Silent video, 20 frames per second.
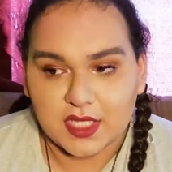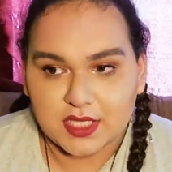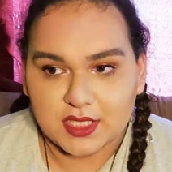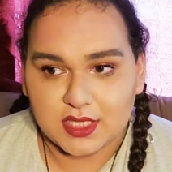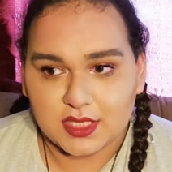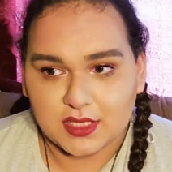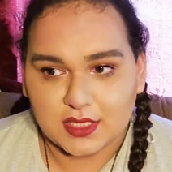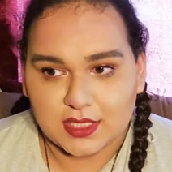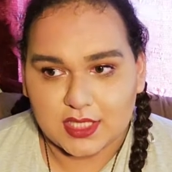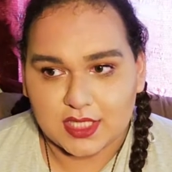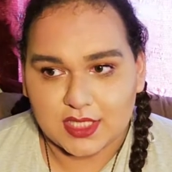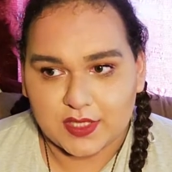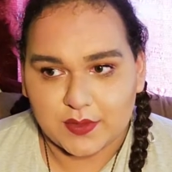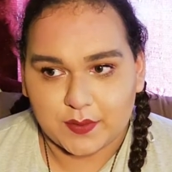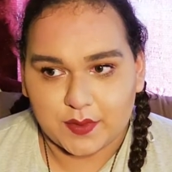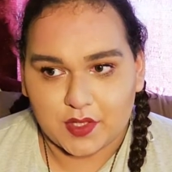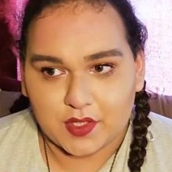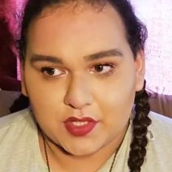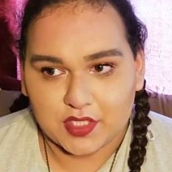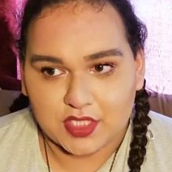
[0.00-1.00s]
since
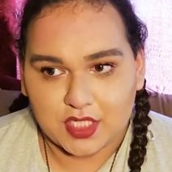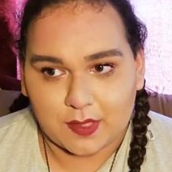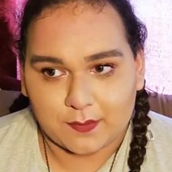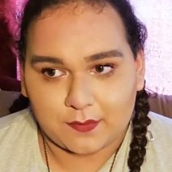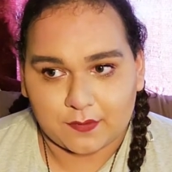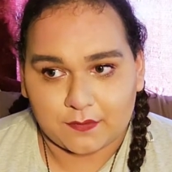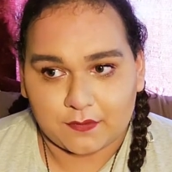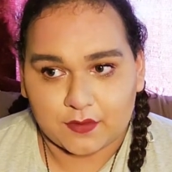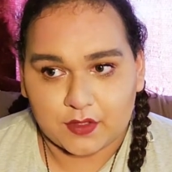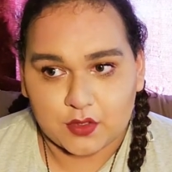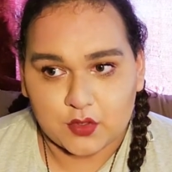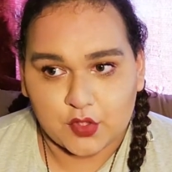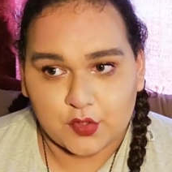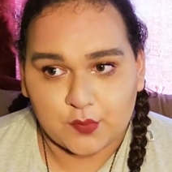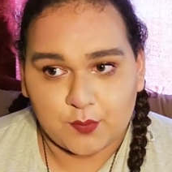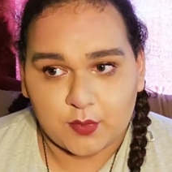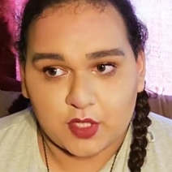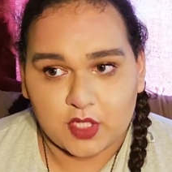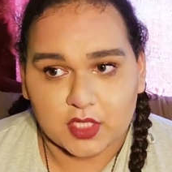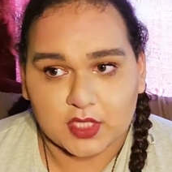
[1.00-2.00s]
we were on the topic of
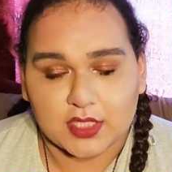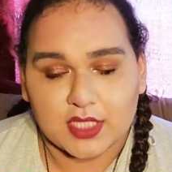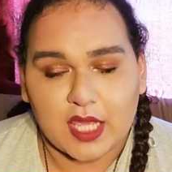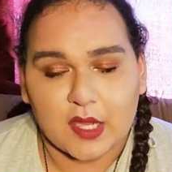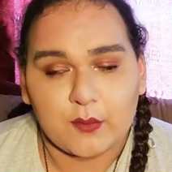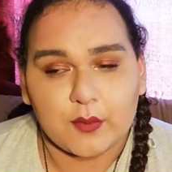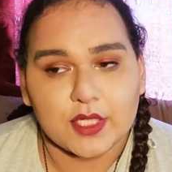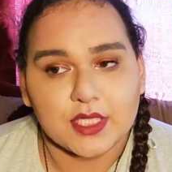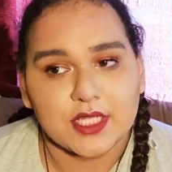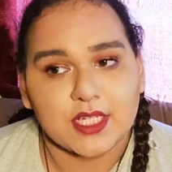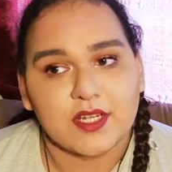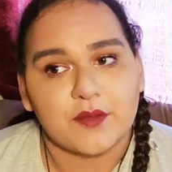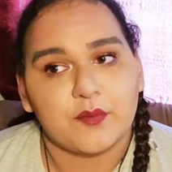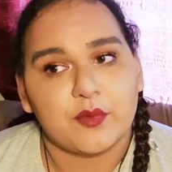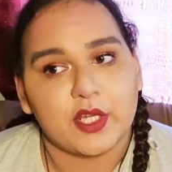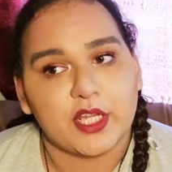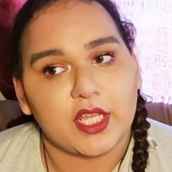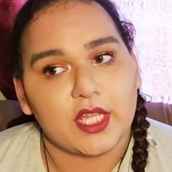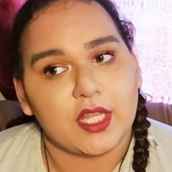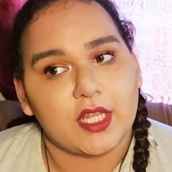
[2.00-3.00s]
YouTube books, I was going to
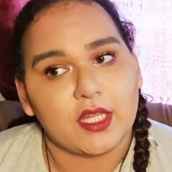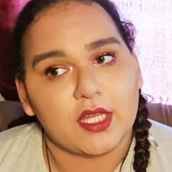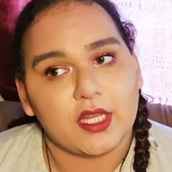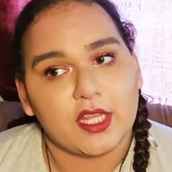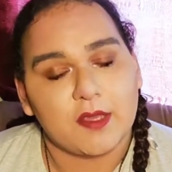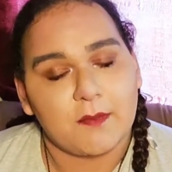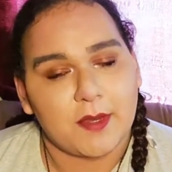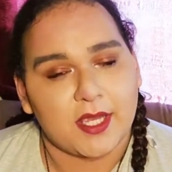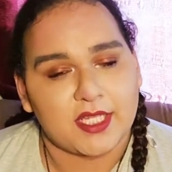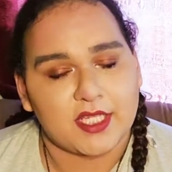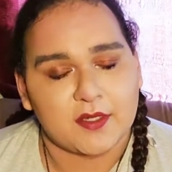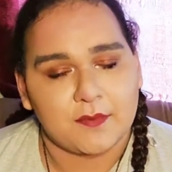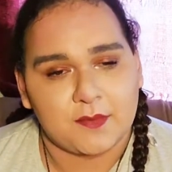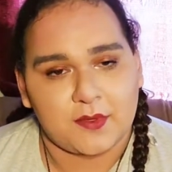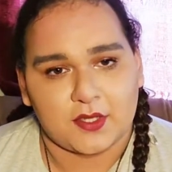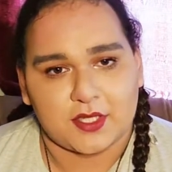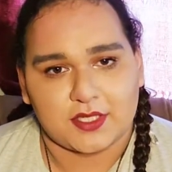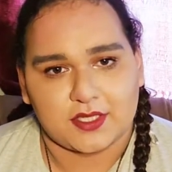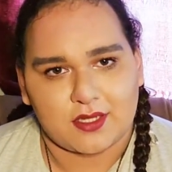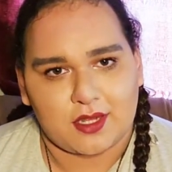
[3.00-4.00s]
bring in The Amazing
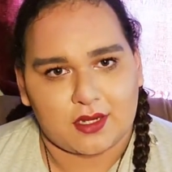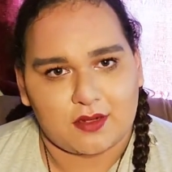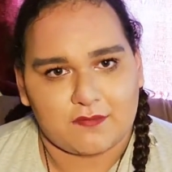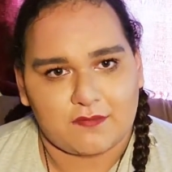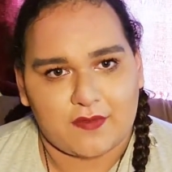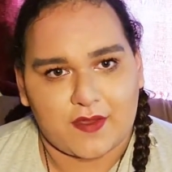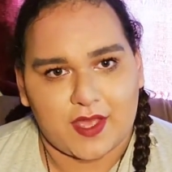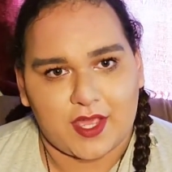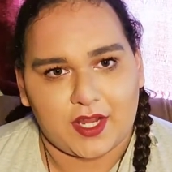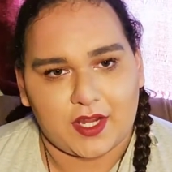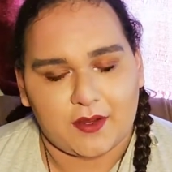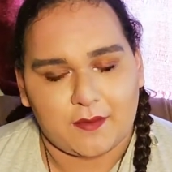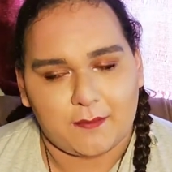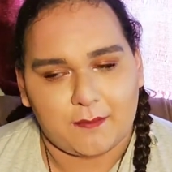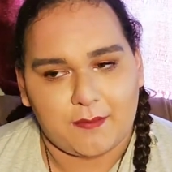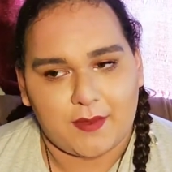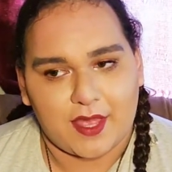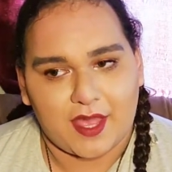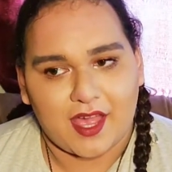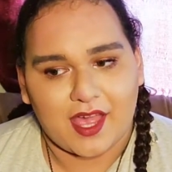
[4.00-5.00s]
Book Is Not on Fire
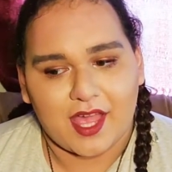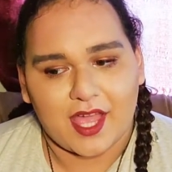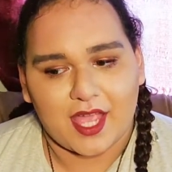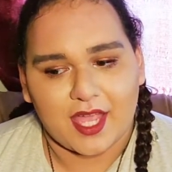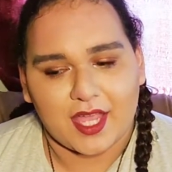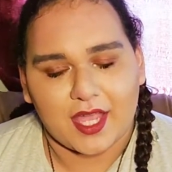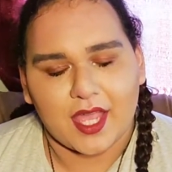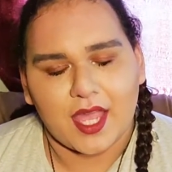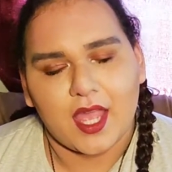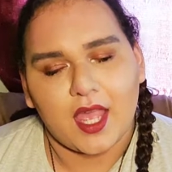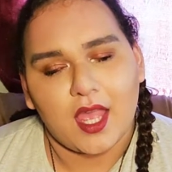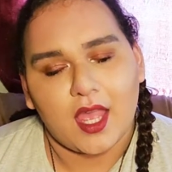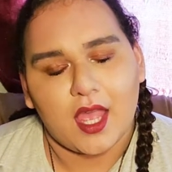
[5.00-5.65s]
by